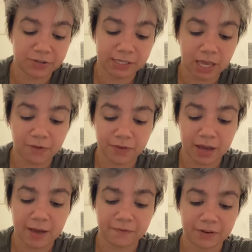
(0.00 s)

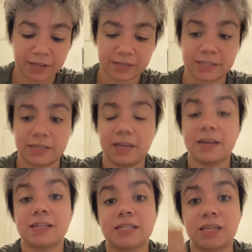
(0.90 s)
self-confidence,
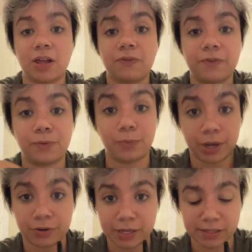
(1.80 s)

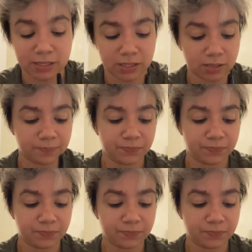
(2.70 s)
self-awareness.